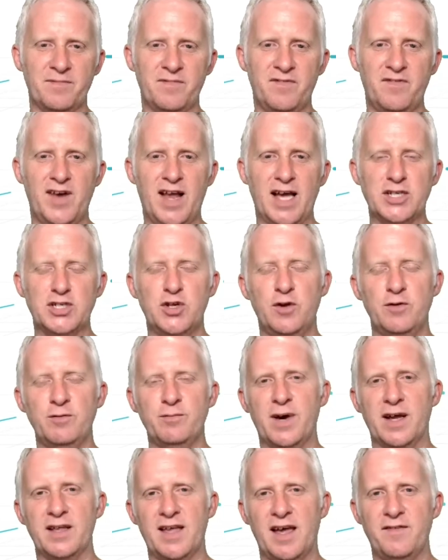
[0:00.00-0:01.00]
Flash Loan,
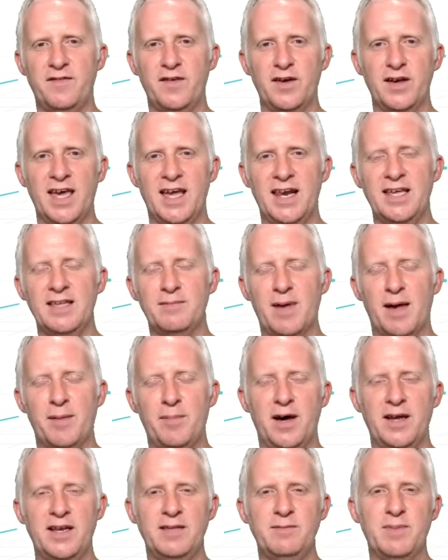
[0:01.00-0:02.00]
but I forget it
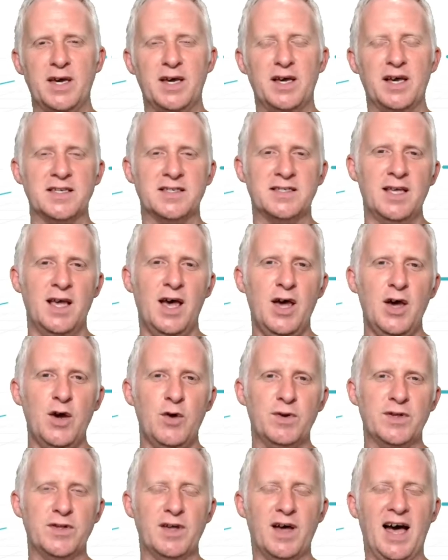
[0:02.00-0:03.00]
about it because
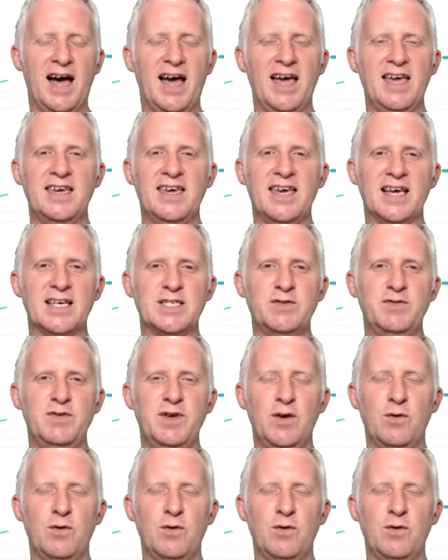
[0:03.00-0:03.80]
with the high gas fee,